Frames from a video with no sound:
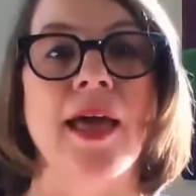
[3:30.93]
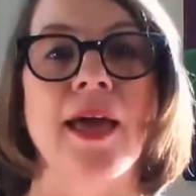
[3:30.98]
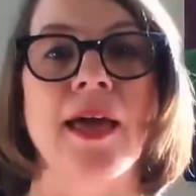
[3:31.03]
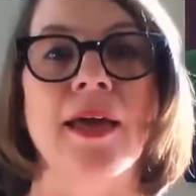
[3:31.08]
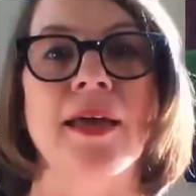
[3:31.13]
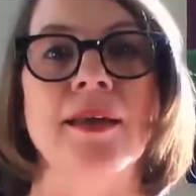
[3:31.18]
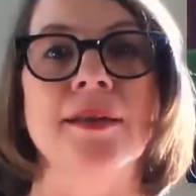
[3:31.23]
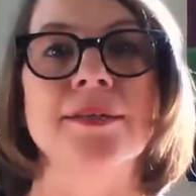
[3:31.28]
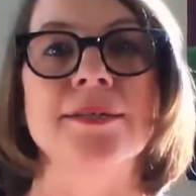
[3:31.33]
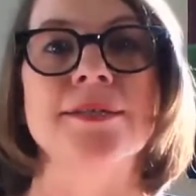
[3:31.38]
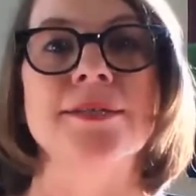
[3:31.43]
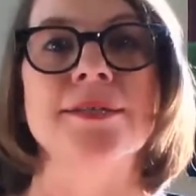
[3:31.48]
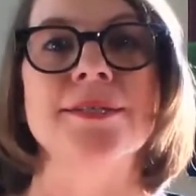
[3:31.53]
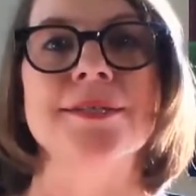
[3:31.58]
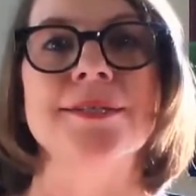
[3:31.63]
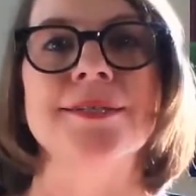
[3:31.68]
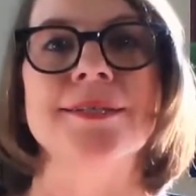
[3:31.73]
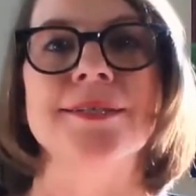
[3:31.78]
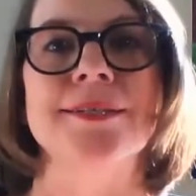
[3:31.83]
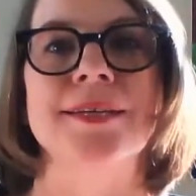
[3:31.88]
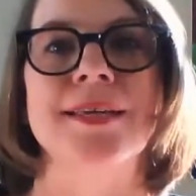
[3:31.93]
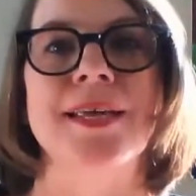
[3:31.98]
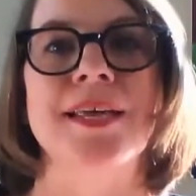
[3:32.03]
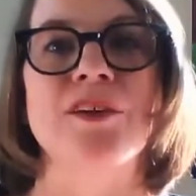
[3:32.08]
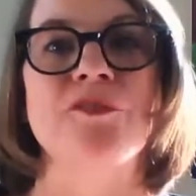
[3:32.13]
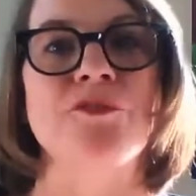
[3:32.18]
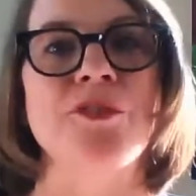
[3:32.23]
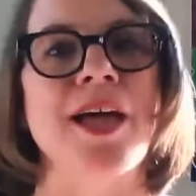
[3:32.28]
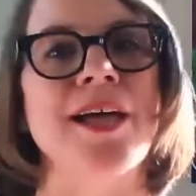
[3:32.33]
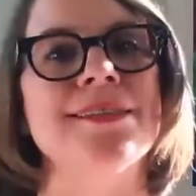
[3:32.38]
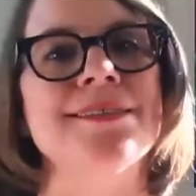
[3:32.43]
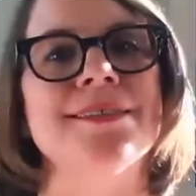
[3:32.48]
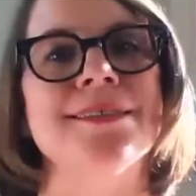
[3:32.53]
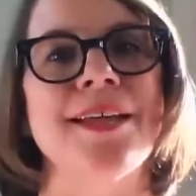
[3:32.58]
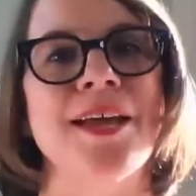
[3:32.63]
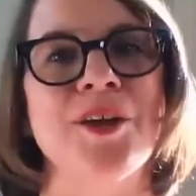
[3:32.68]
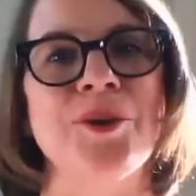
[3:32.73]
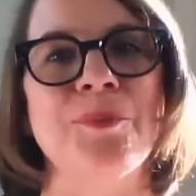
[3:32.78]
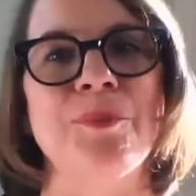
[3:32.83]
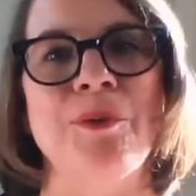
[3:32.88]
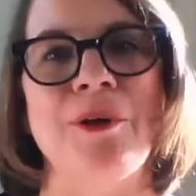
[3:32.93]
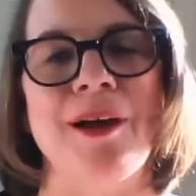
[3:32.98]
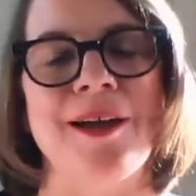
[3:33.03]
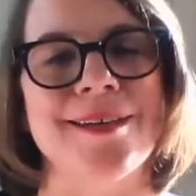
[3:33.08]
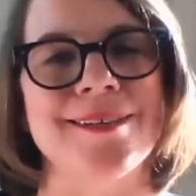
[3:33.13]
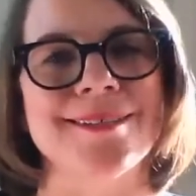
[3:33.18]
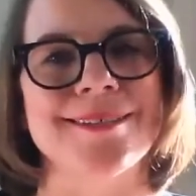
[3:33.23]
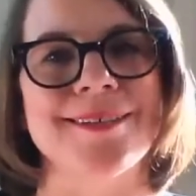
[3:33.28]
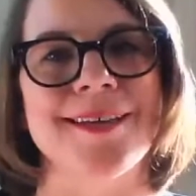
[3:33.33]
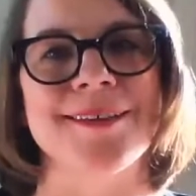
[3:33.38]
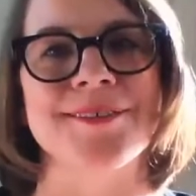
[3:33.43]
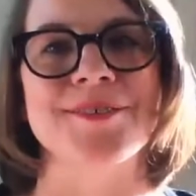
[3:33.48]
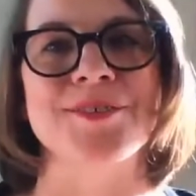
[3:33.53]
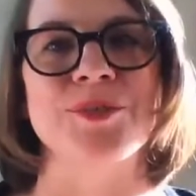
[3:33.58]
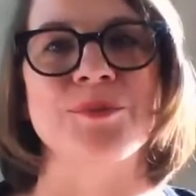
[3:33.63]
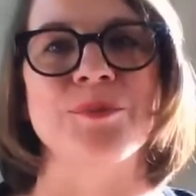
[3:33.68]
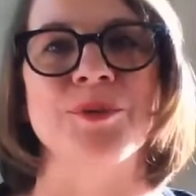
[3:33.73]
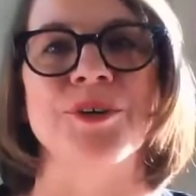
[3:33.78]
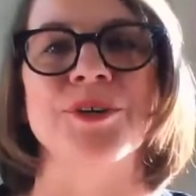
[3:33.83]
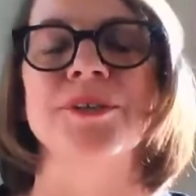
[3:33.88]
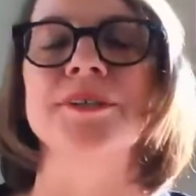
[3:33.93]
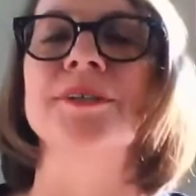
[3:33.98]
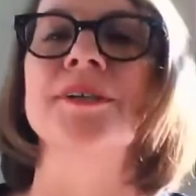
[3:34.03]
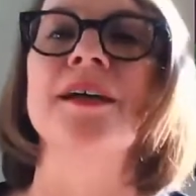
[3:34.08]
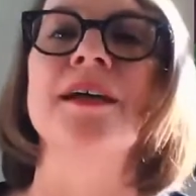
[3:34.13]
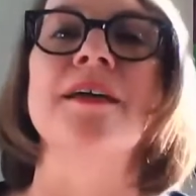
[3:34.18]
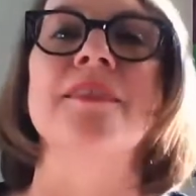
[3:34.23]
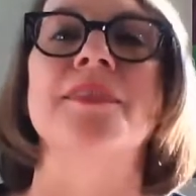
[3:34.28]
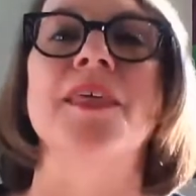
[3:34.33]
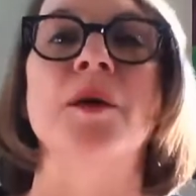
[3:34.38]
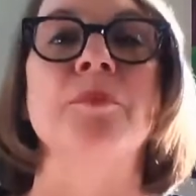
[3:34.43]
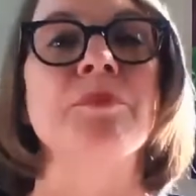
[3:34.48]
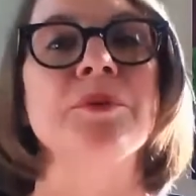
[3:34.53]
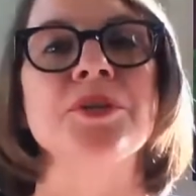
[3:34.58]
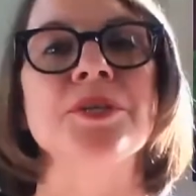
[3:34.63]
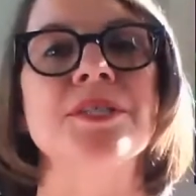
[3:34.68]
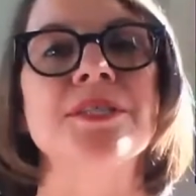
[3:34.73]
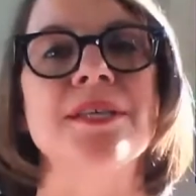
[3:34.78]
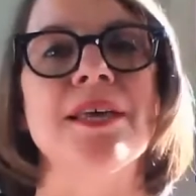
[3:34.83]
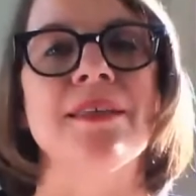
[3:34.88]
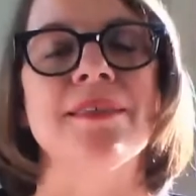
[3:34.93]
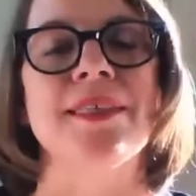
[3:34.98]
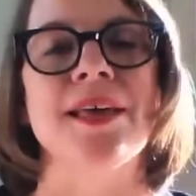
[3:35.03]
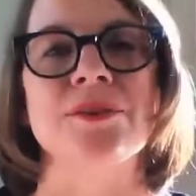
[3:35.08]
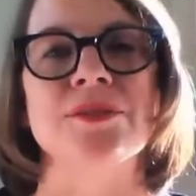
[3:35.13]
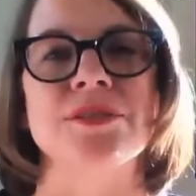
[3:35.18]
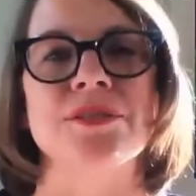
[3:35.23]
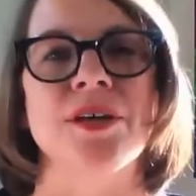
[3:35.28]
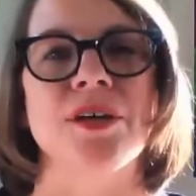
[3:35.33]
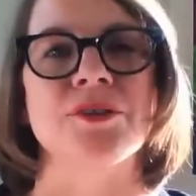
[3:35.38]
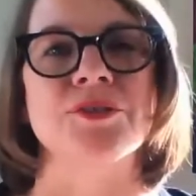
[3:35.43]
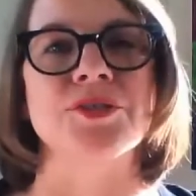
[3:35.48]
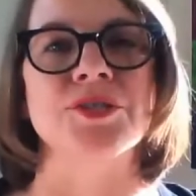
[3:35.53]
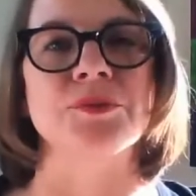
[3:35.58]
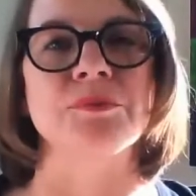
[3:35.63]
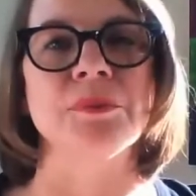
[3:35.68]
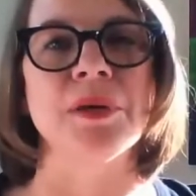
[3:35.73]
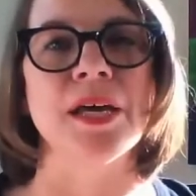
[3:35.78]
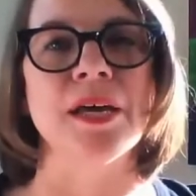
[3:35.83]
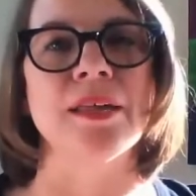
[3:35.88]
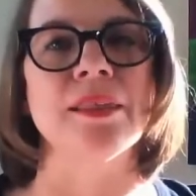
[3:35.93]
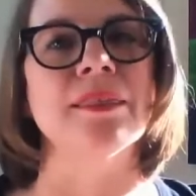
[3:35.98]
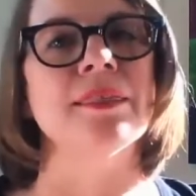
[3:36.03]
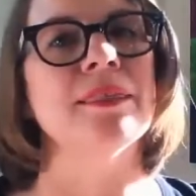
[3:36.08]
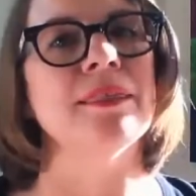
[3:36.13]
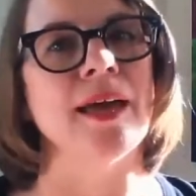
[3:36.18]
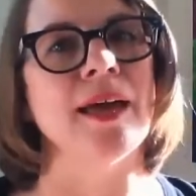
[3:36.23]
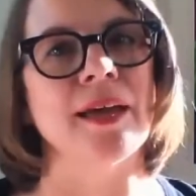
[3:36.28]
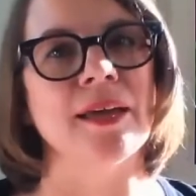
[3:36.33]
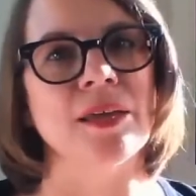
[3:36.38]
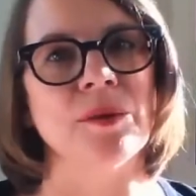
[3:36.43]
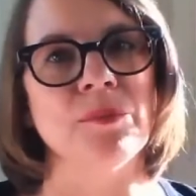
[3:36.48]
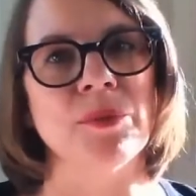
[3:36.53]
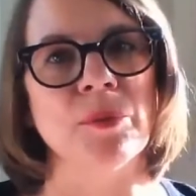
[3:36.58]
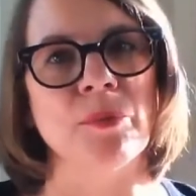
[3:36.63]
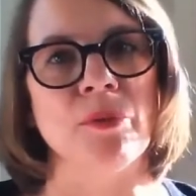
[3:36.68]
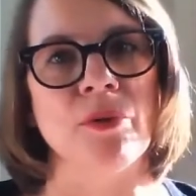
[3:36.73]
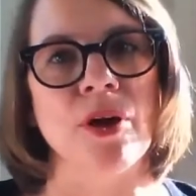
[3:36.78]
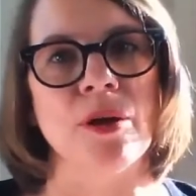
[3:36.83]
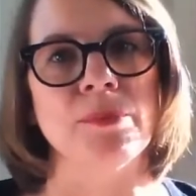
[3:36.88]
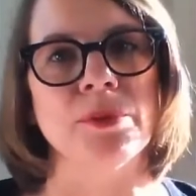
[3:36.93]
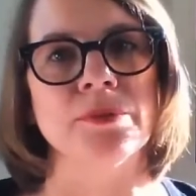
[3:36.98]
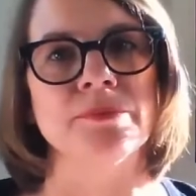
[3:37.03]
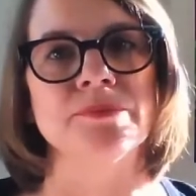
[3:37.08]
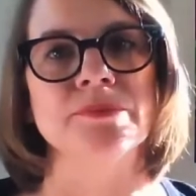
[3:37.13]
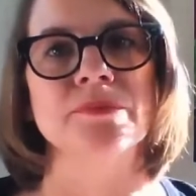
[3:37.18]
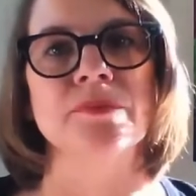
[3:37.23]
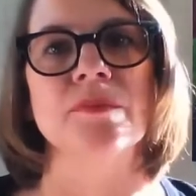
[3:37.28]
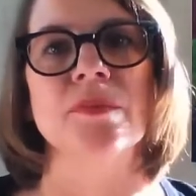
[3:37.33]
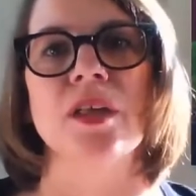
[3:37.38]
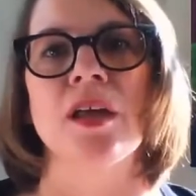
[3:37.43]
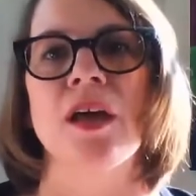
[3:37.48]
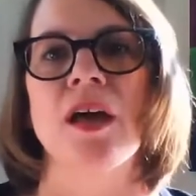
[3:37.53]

And if that's an enterprise customer that bills $10,000 a month, that can be a problem.